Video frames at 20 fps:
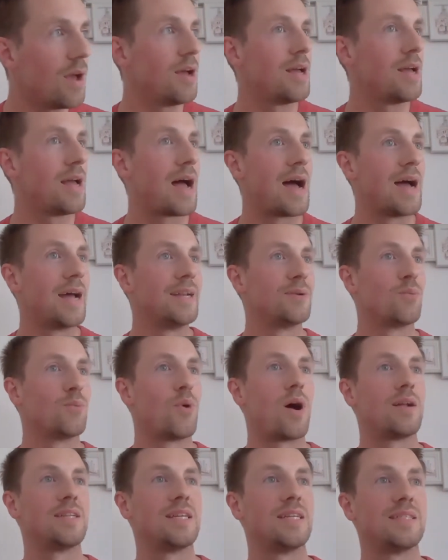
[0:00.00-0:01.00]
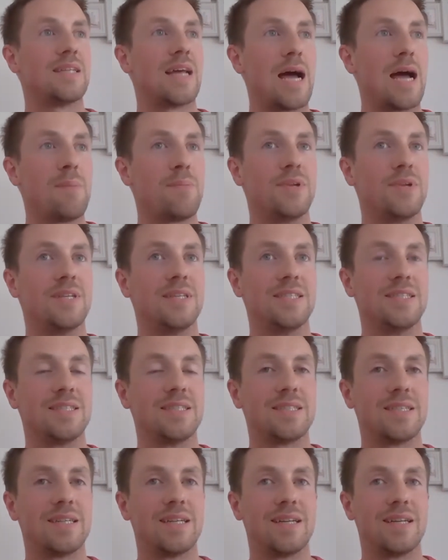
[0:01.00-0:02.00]
And what tends to happen
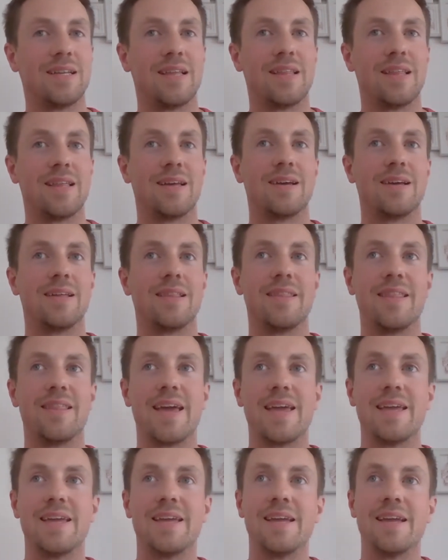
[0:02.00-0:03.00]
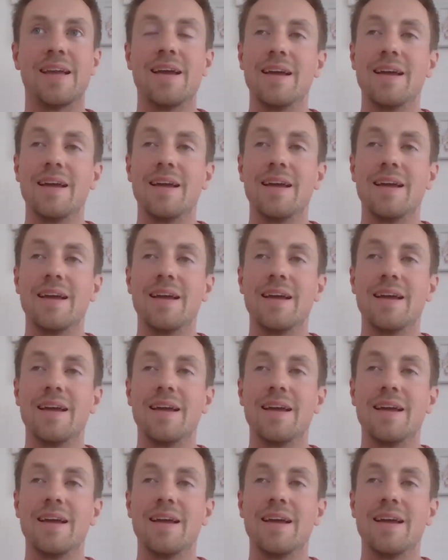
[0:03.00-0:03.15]
is they